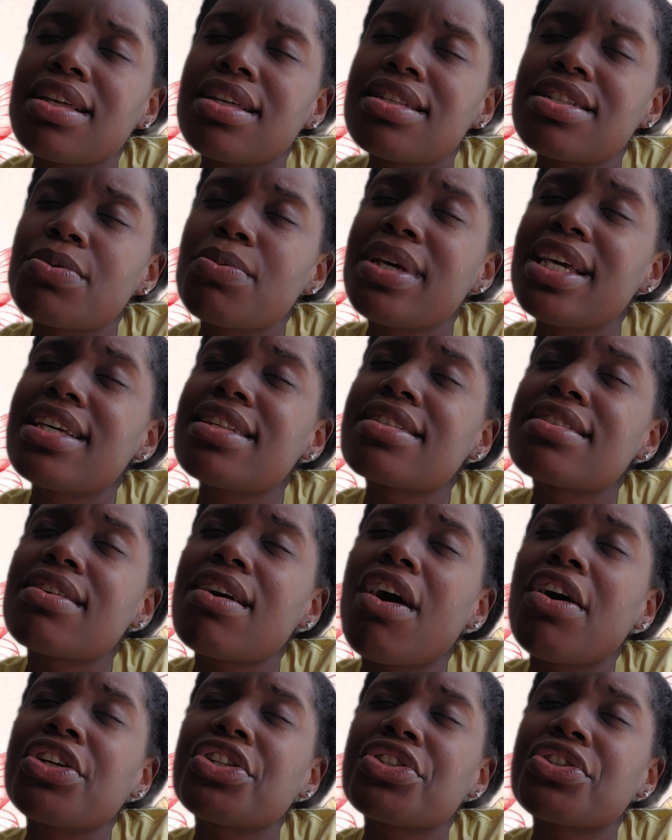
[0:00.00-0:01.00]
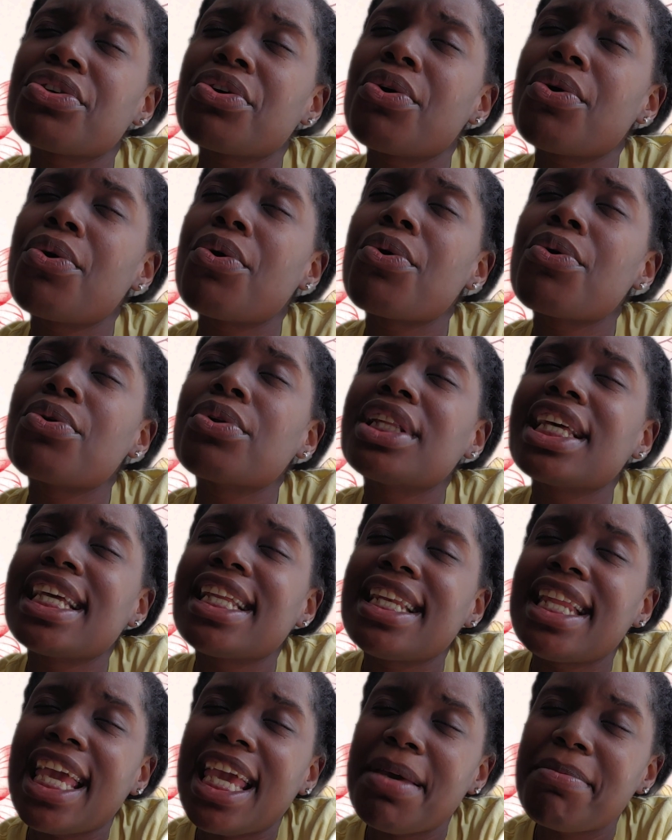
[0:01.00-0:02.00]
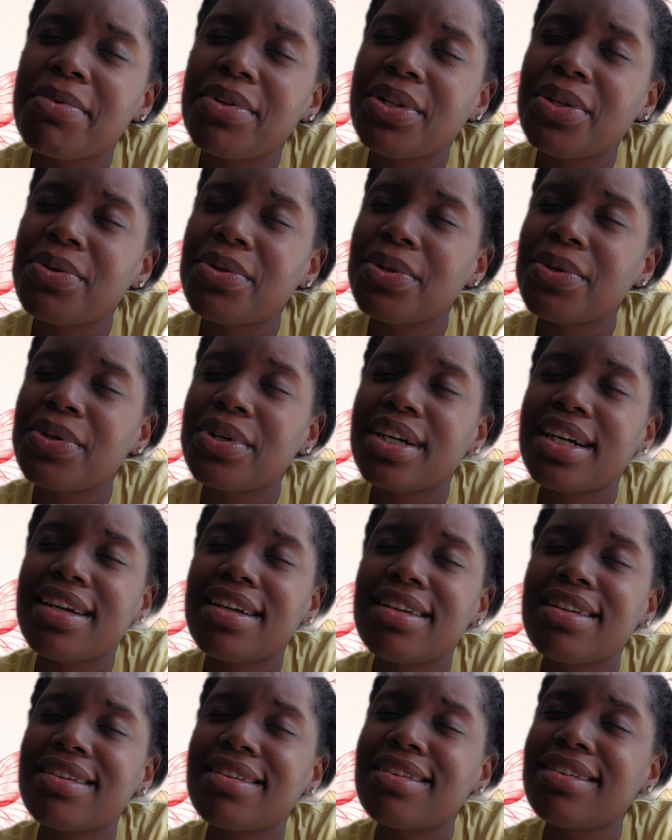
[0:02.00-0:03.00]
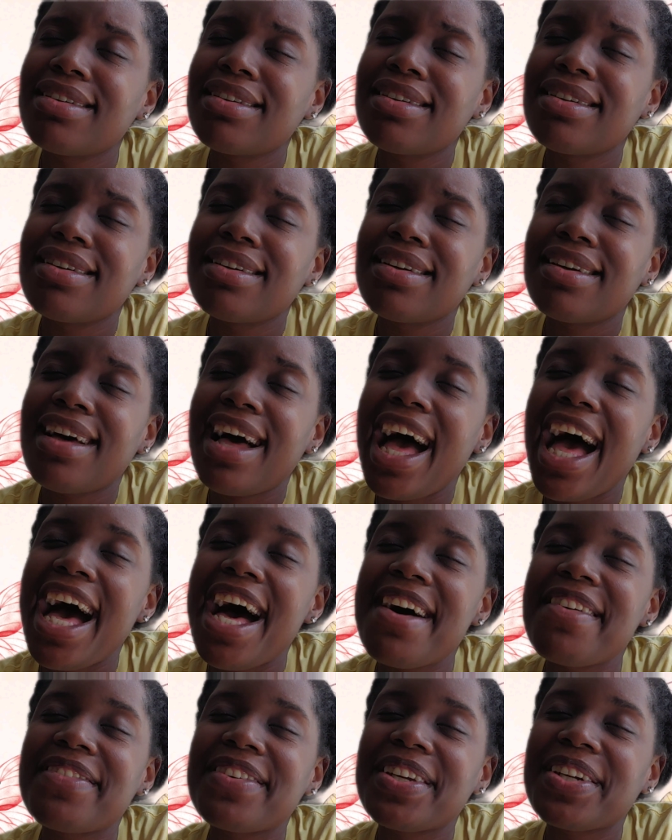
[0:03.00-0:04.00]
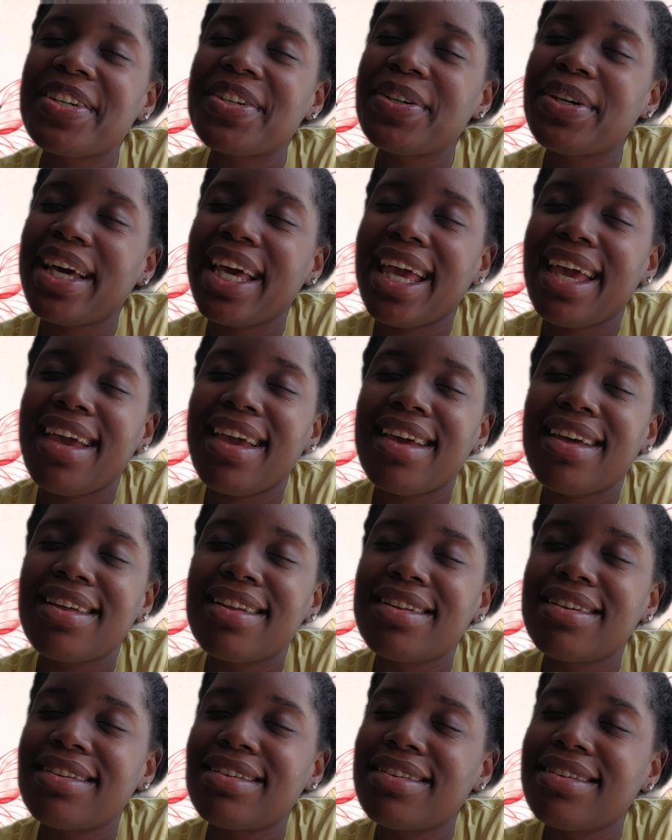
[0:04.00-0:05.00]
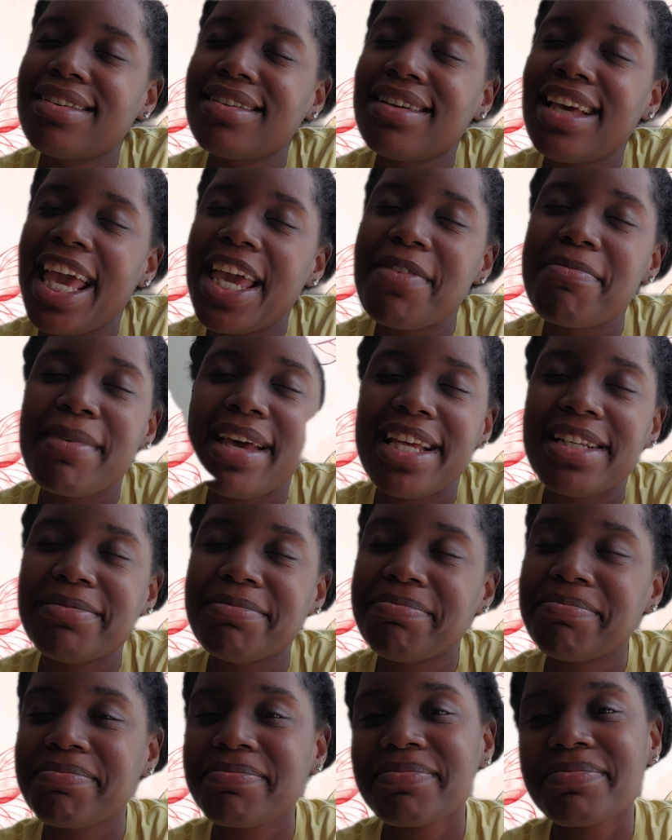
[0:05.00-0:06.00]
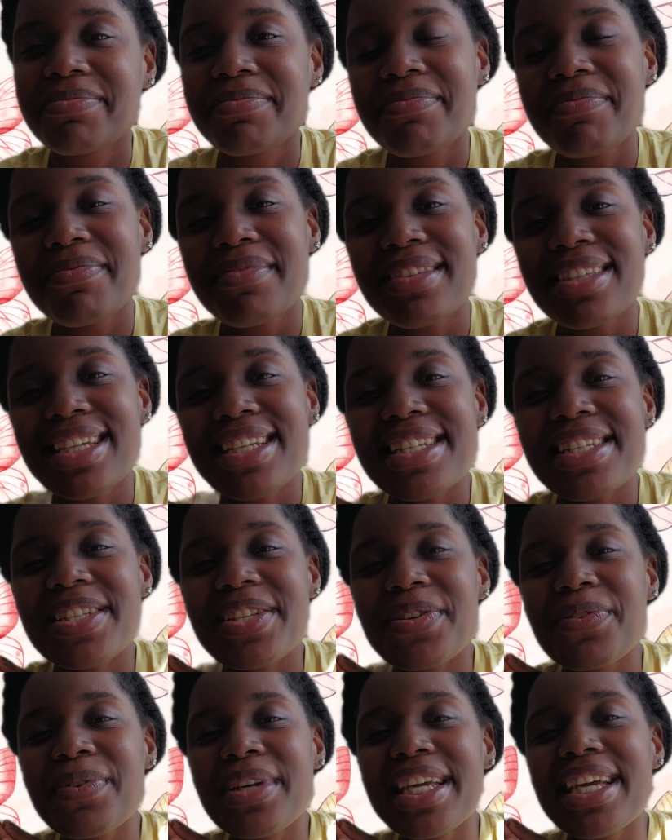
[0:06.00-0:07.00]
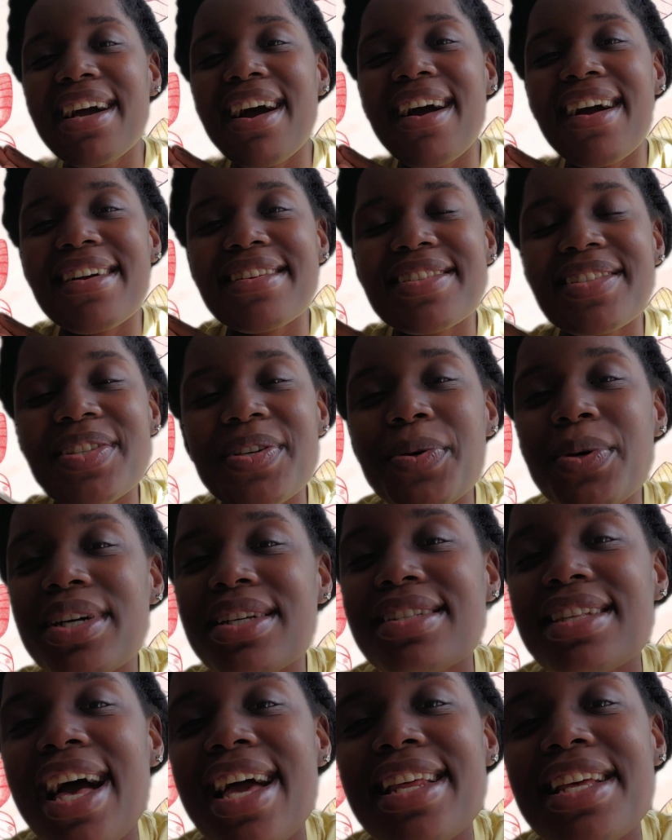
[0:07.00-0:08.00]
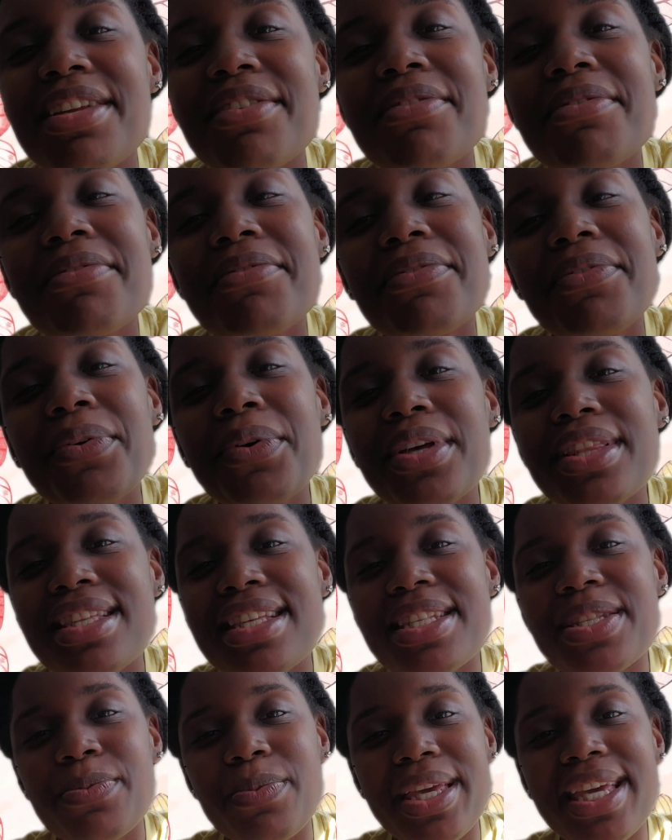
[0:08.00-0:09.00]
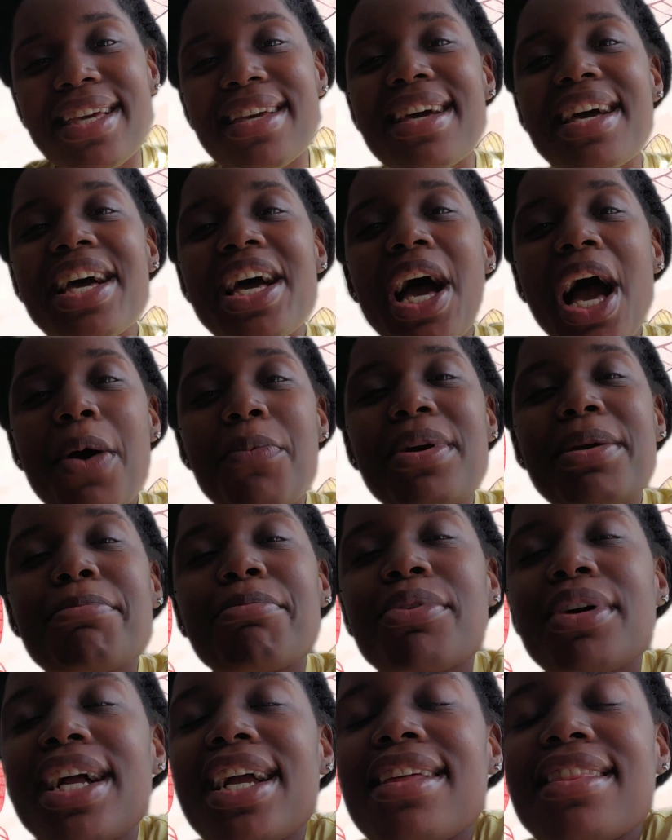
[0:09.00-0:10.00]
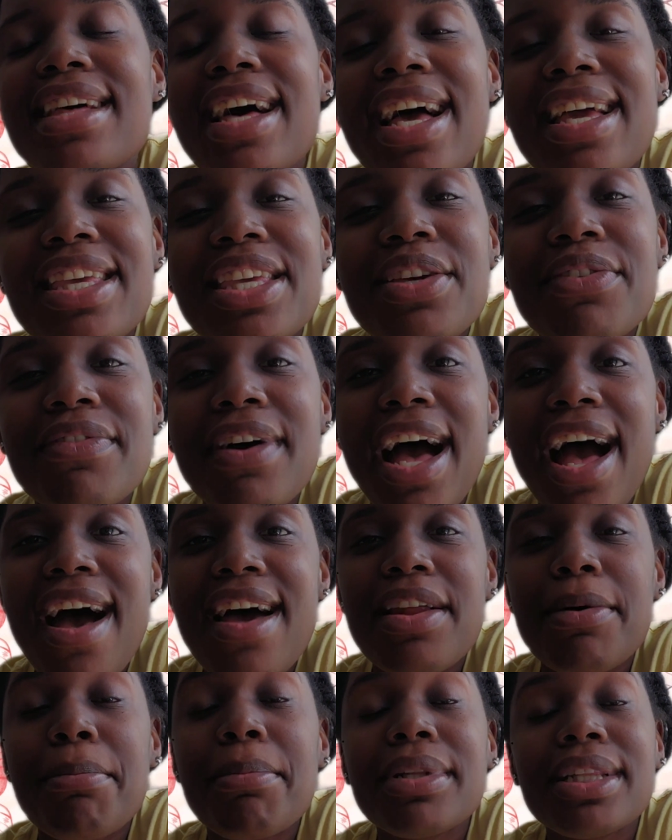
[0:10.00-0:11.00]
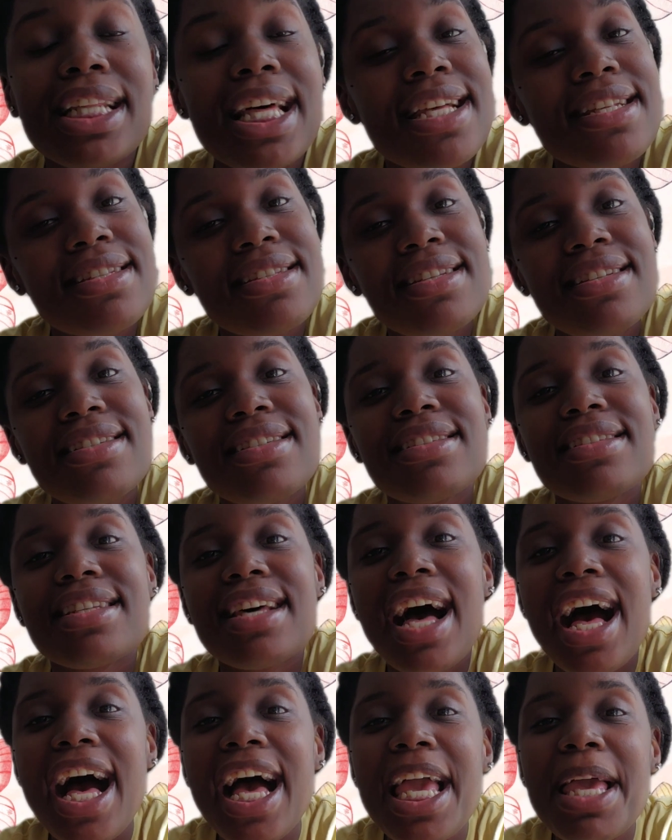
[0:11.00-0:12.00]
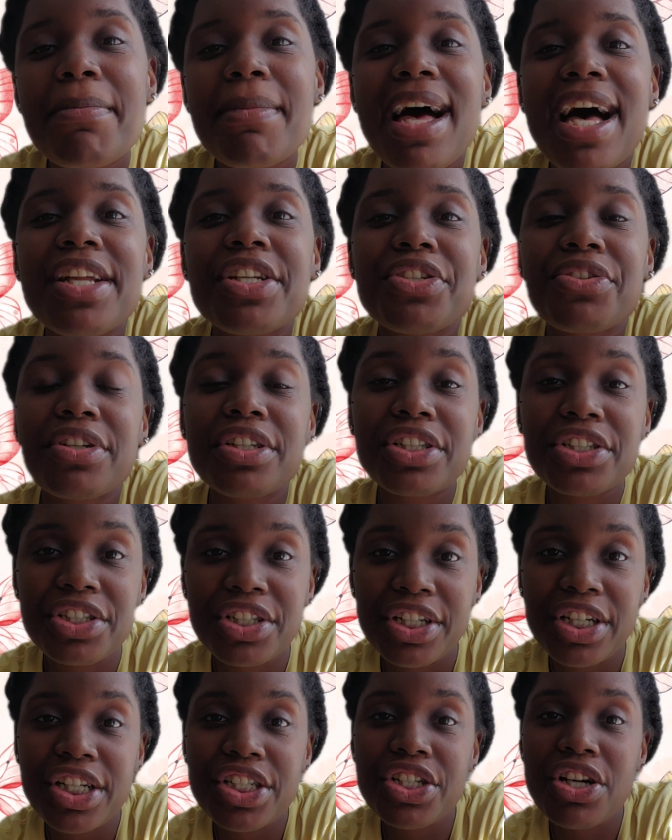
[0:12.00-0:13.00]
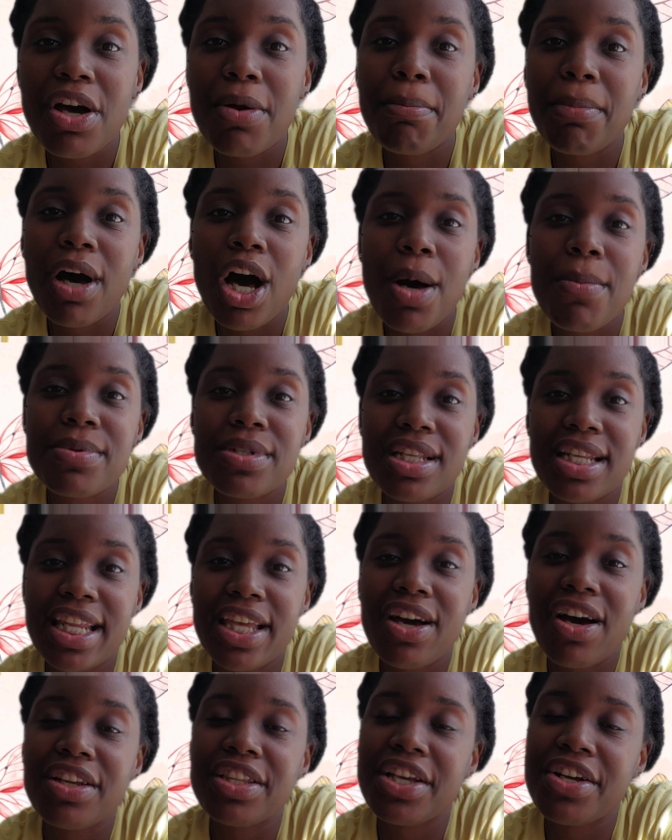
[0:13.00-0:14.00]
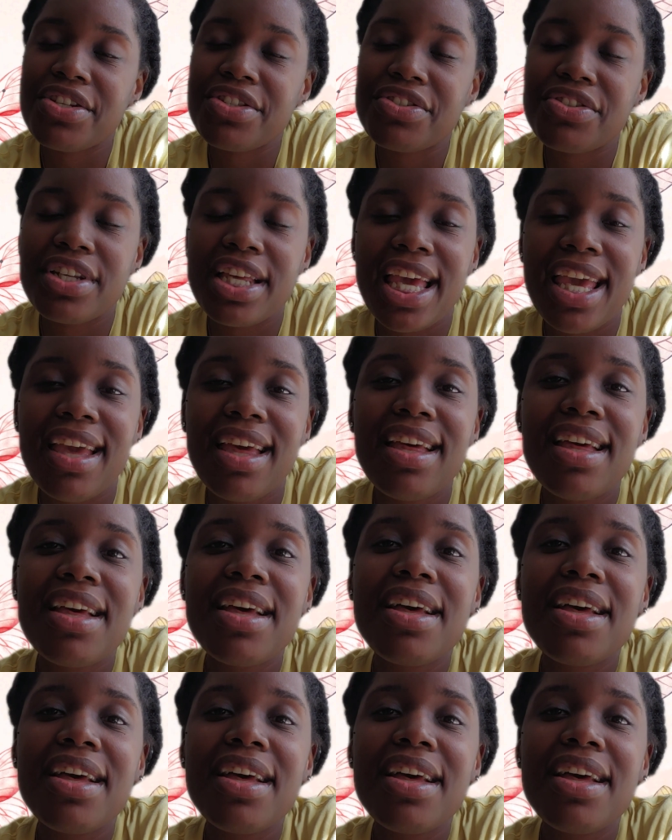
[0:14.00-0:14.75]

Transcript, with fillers: So we exalt your holy name, O Lord. Have your way. Amen. So we are so excited for this week. We pray that you've had a blessed time at your church on Palm Sunday on yesterday.